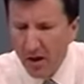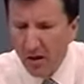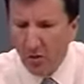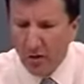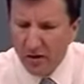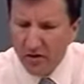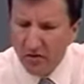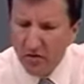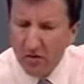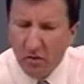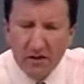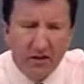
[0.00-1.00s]
what a
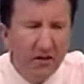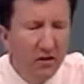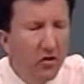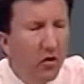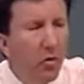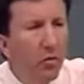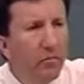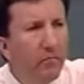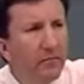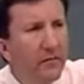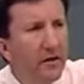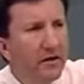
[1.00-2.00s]
church wants to do
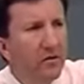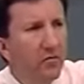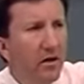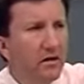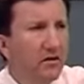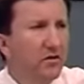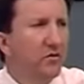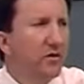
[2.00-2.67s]
is it wants to